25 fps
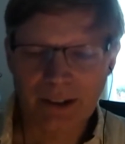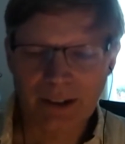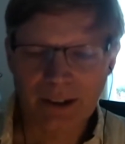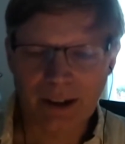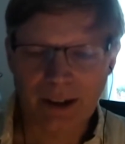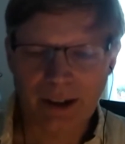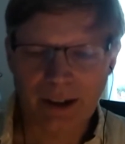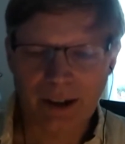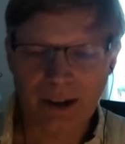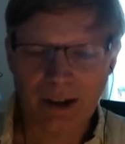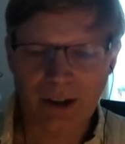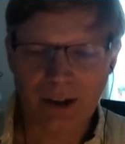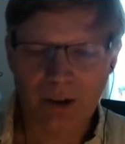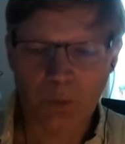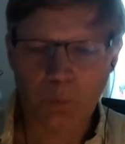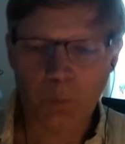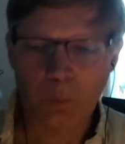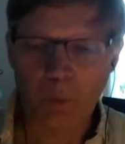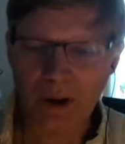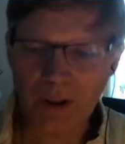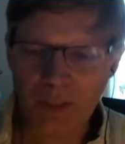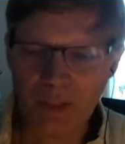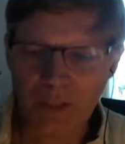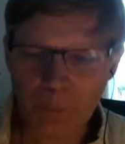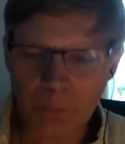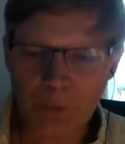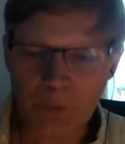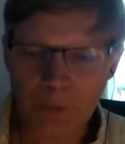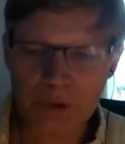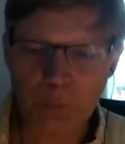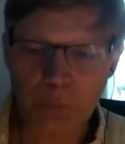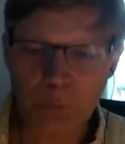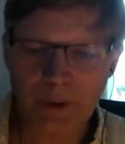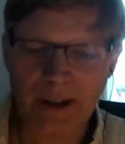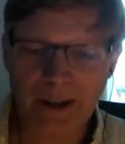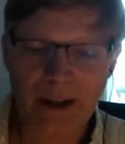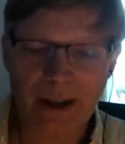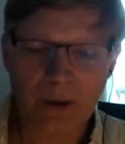One of them was
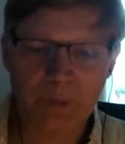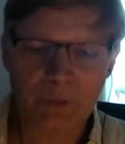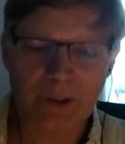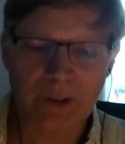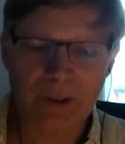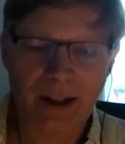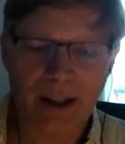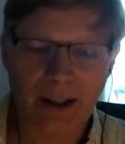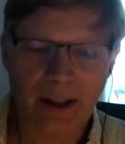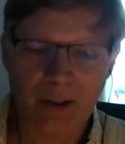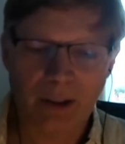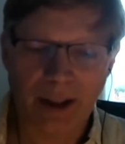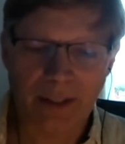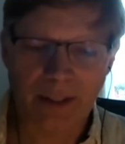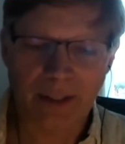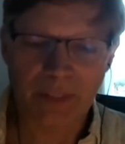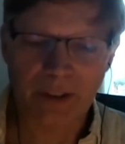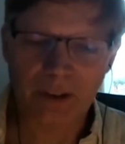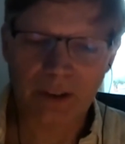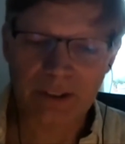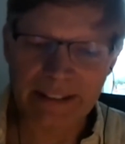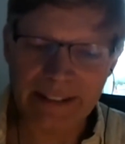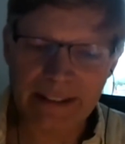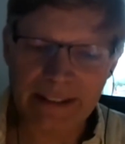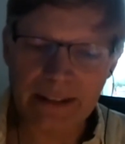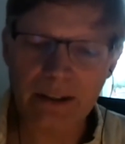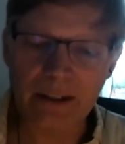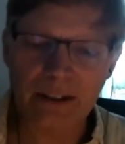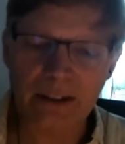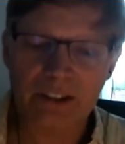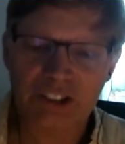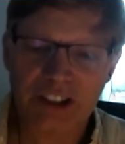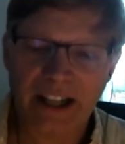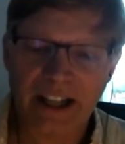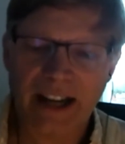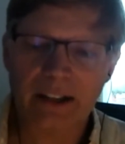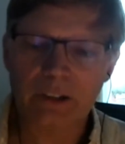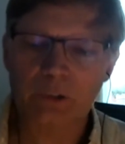when I think leading a
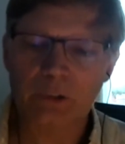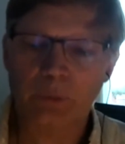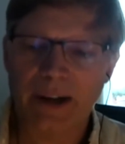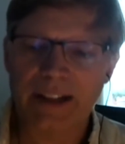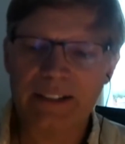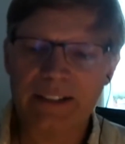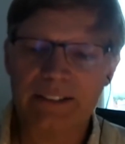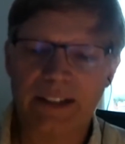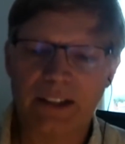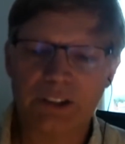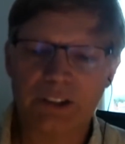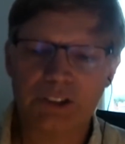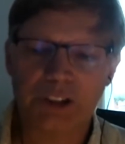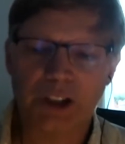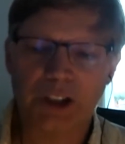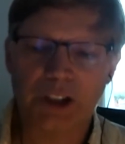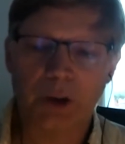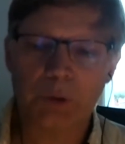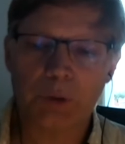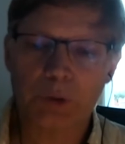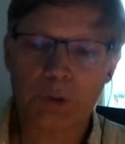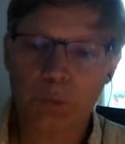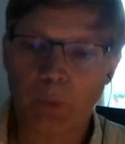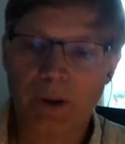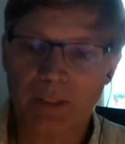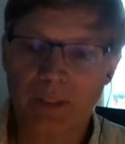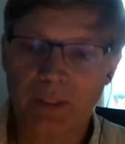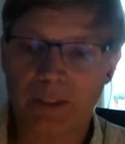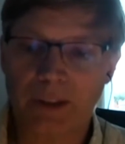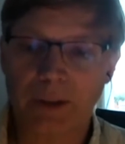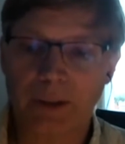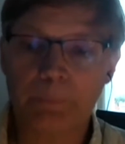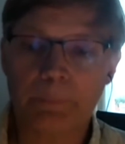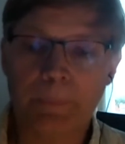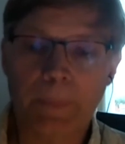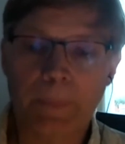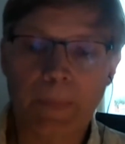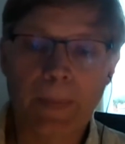child rights NGO was one
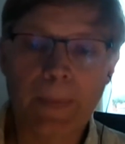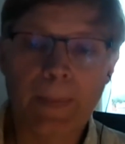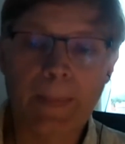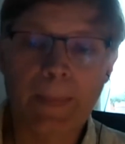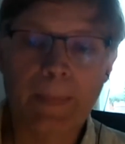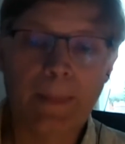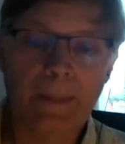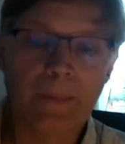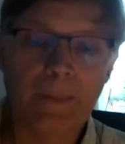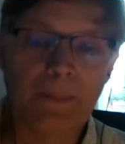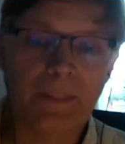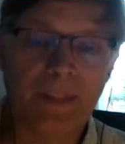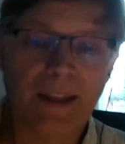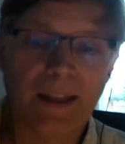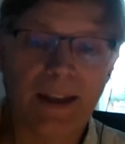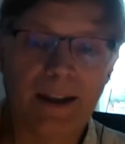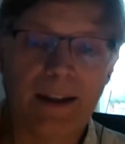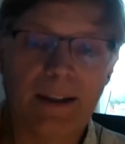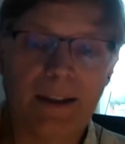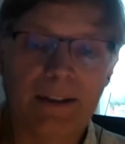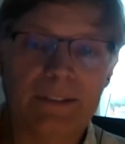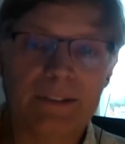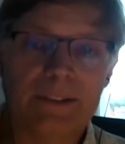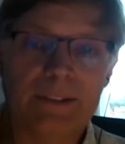thing that